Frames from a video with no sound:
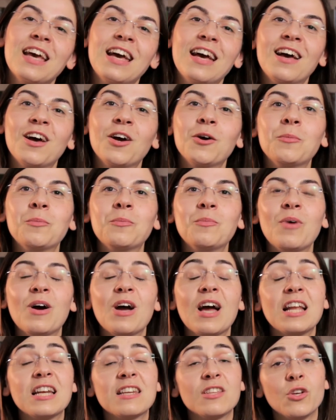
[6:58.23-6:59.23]

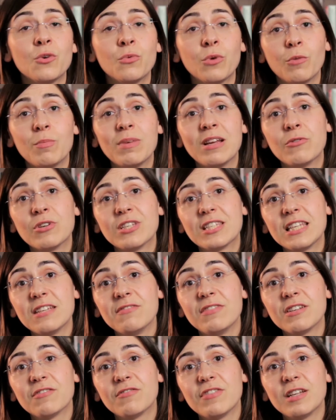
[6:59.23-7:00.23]
And you will be
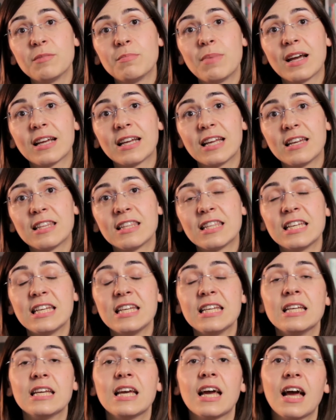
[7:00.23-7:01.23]
receiving feedback in
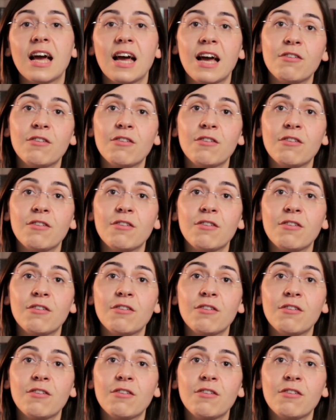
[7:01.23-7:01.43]
the